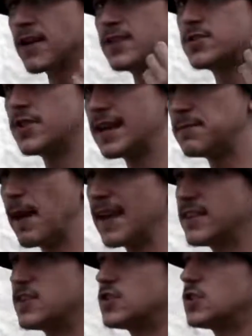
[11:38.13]
So they'd
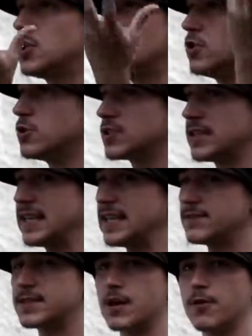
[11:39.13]
make these huge
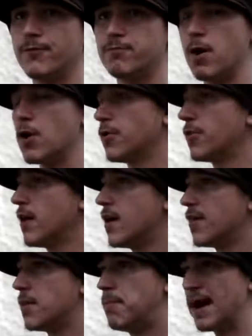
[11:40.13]
leaves that are both
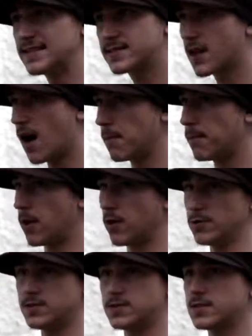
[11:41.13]
the best
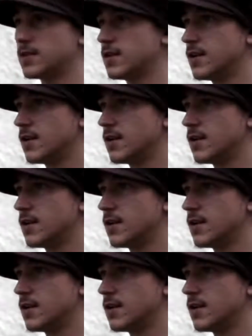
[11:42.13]
compost,